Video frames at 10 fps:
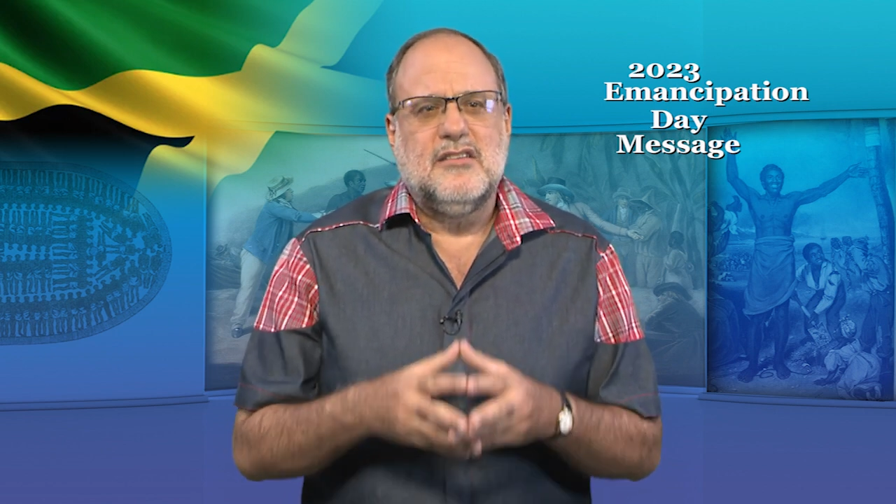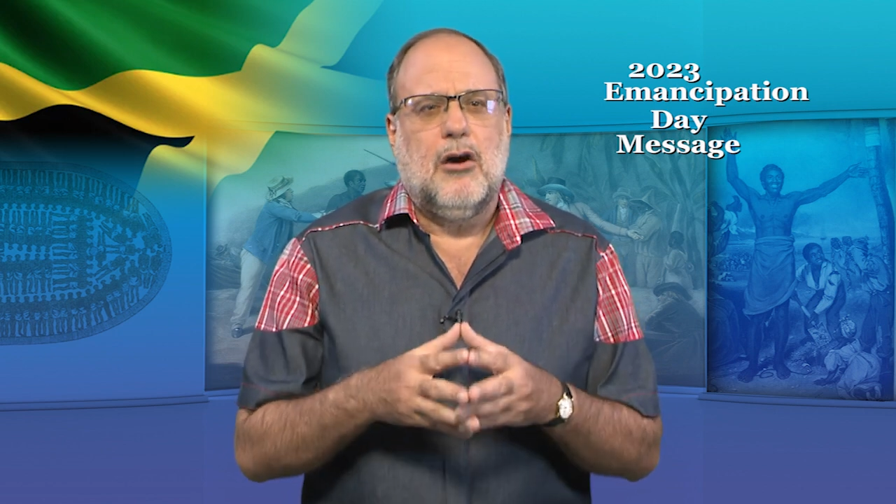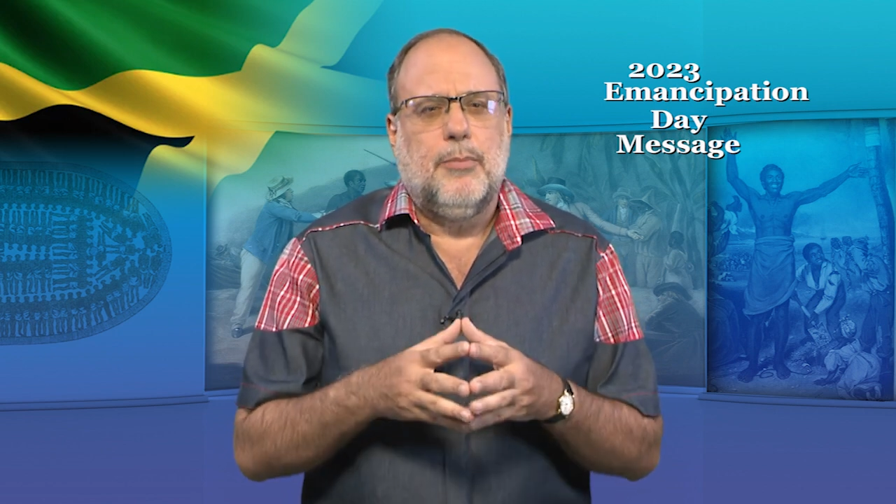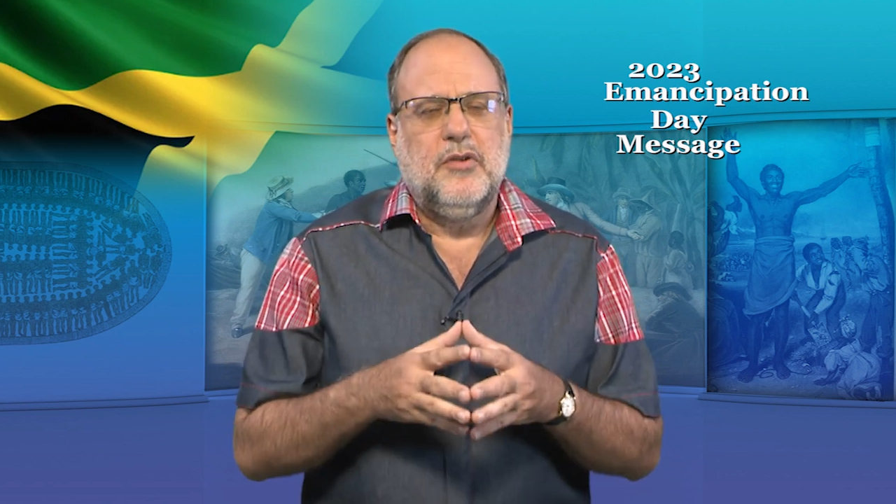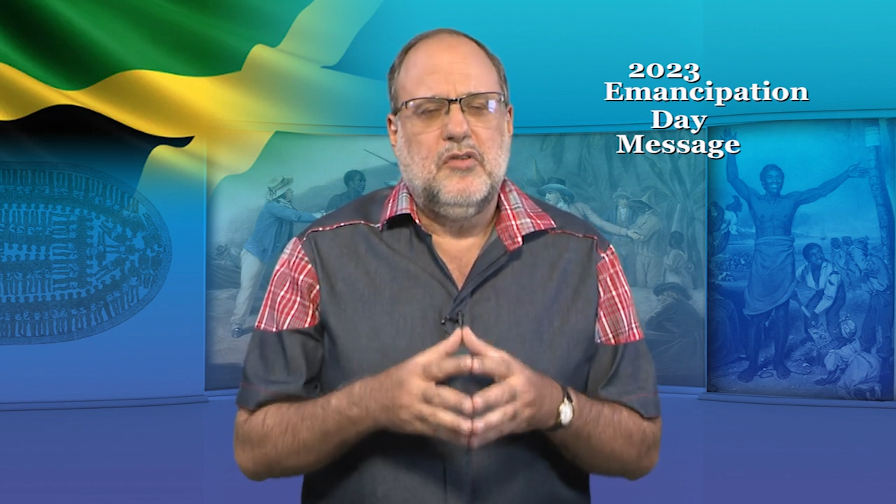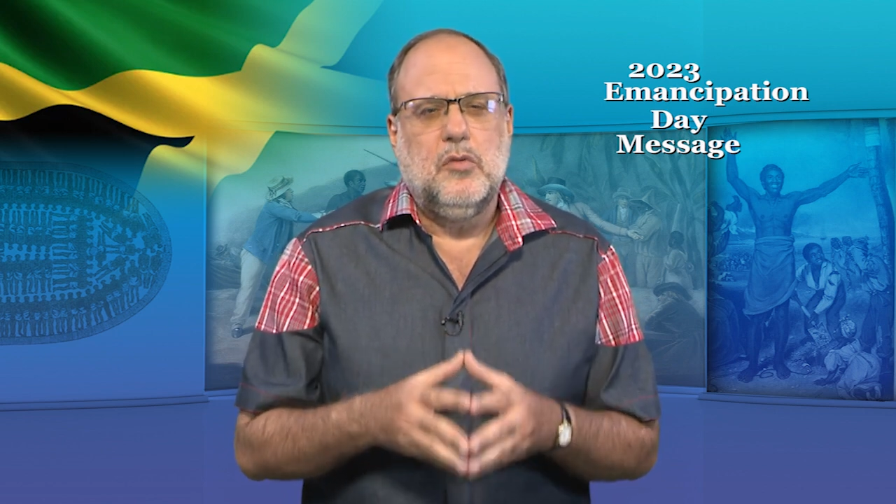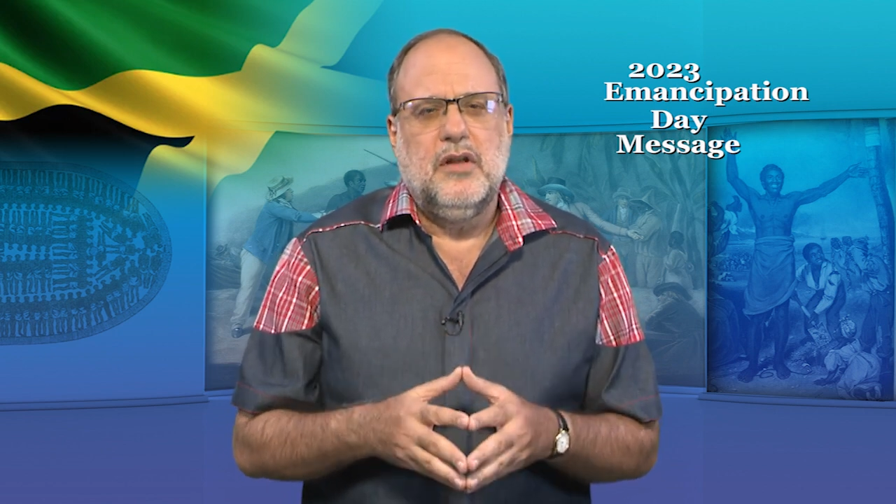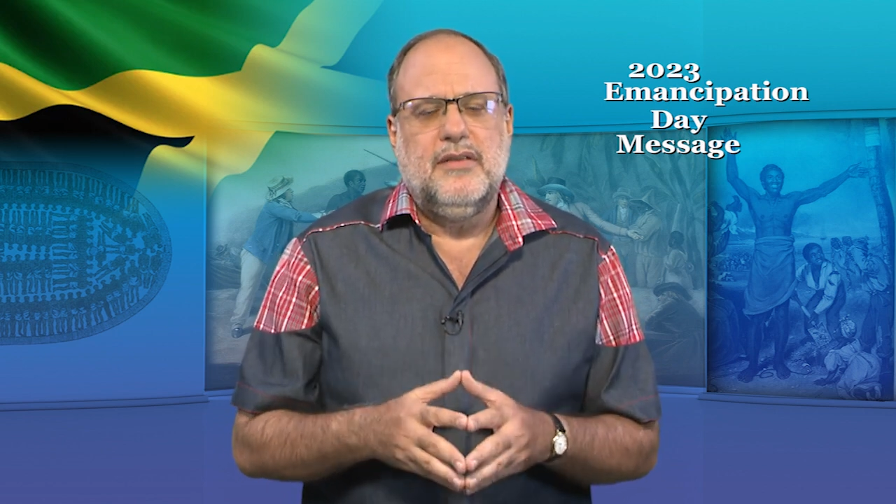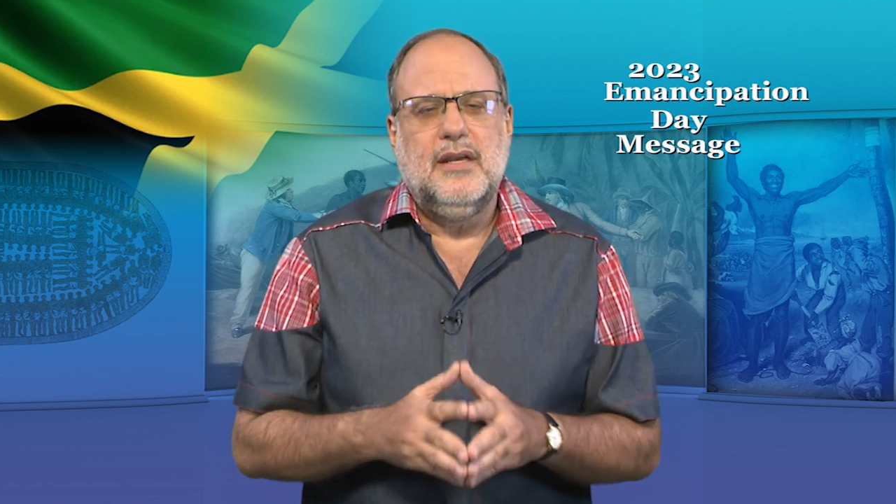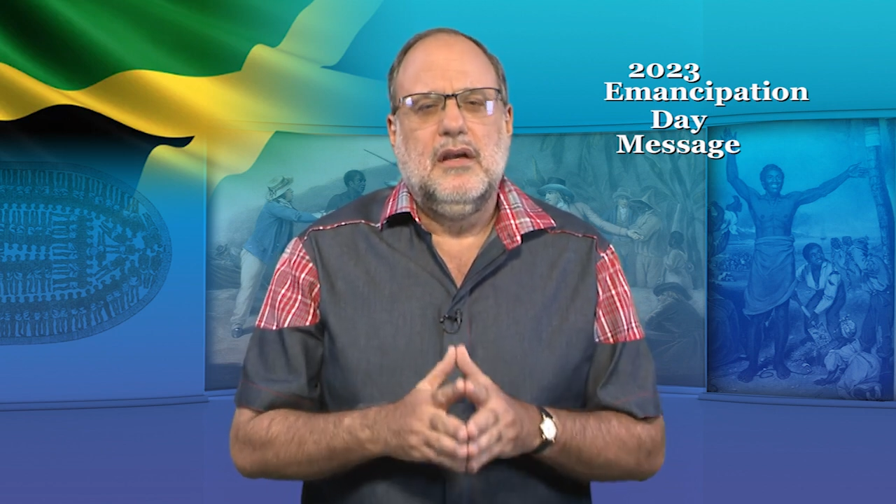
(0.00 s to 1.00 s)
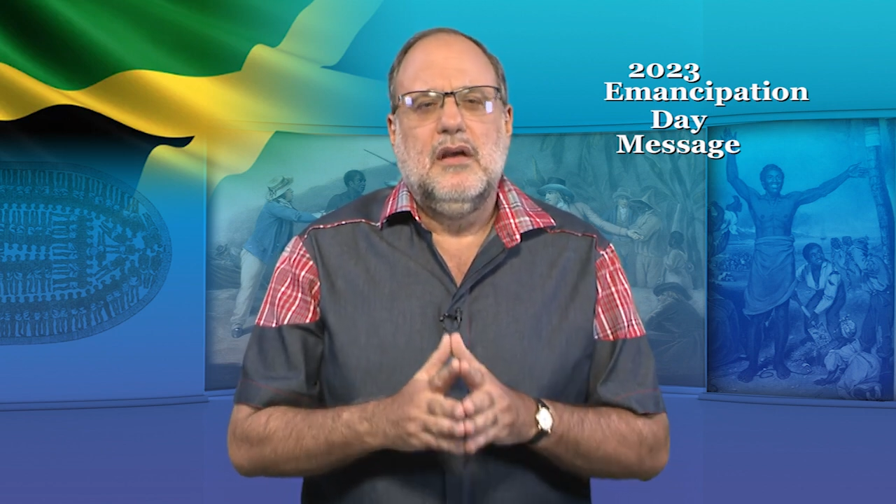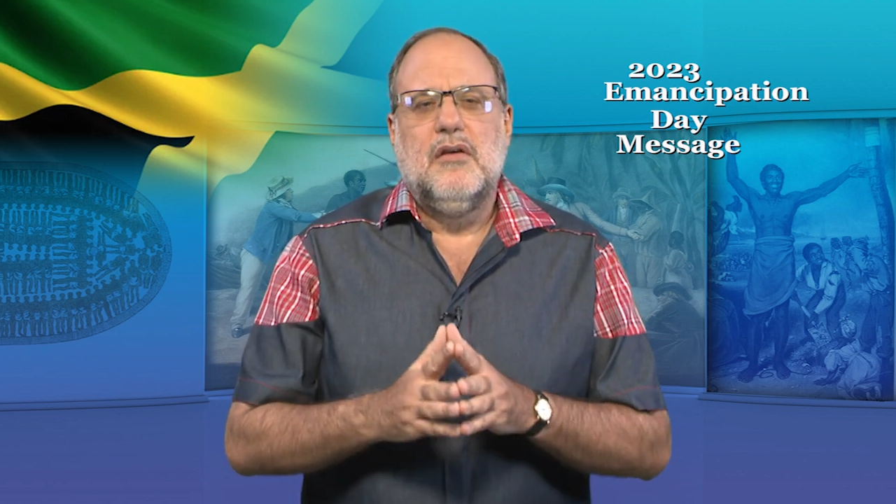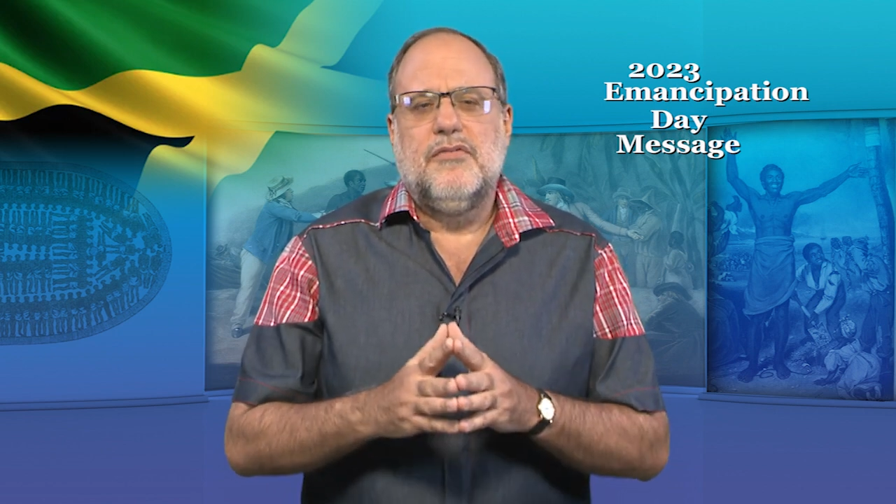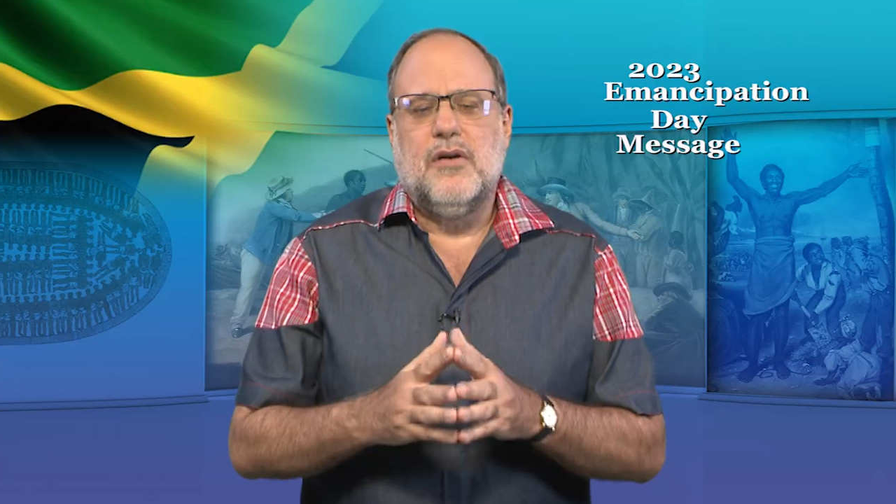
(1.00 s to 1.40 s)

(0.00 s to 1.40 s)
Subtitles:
to opportunity for